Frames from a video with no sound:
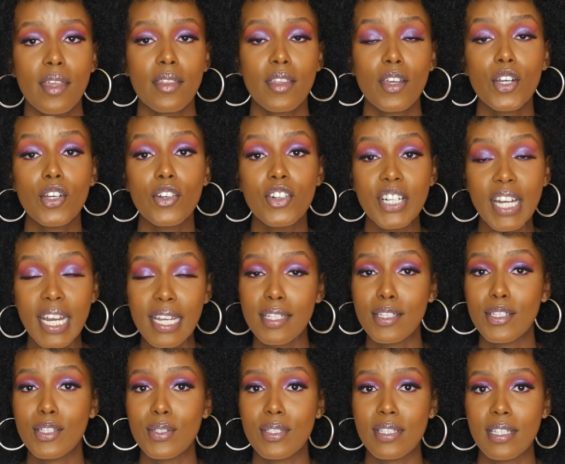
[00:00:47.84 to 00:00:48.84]
The
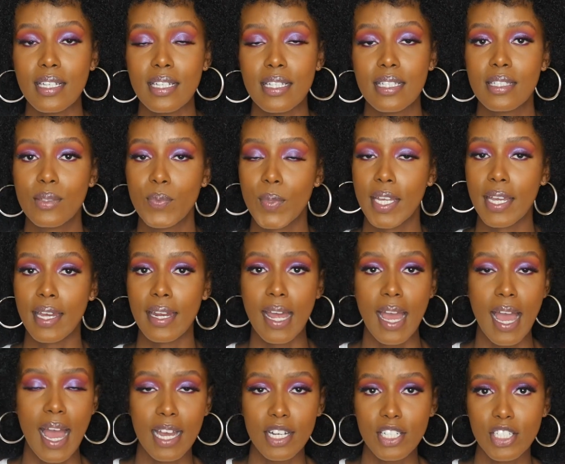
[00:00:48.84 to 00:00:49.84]
great news is we
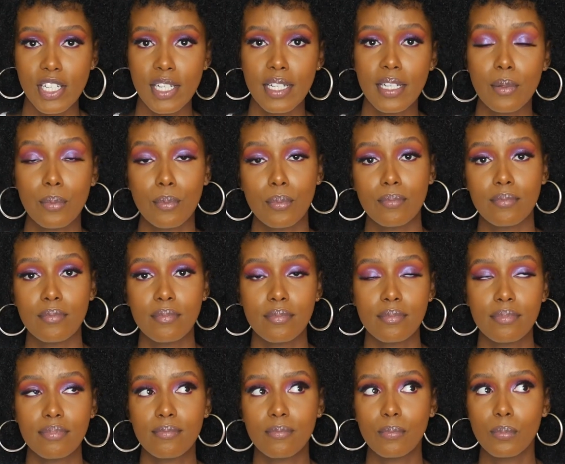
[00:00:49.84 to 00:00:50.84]
can actually
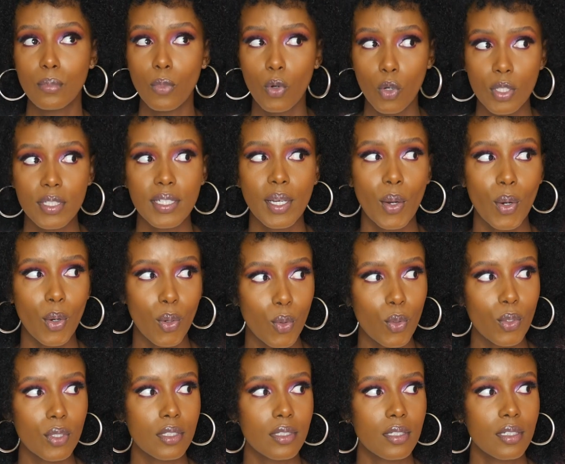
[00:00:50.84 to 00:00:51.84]
mold our
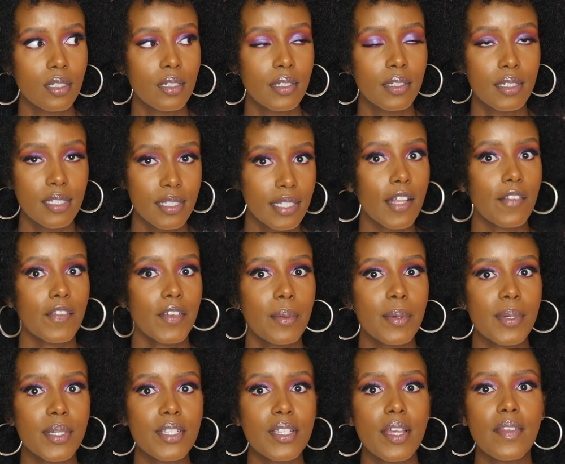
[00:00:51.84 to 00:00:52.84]
own
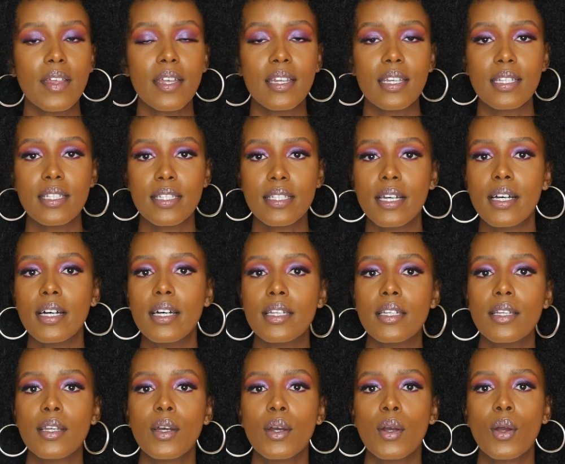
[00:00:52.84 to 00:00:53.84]
self-image, and then in
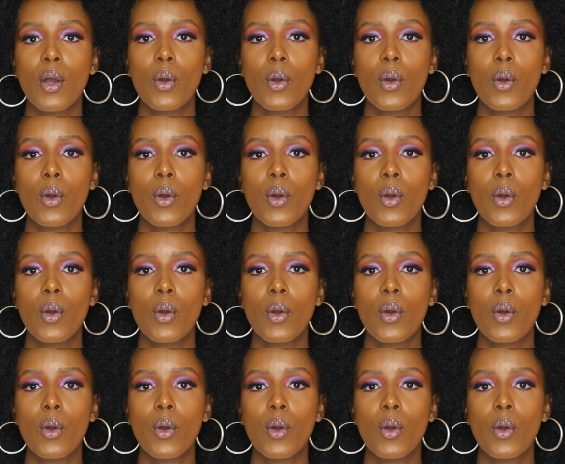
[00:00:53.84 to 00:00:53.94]
turn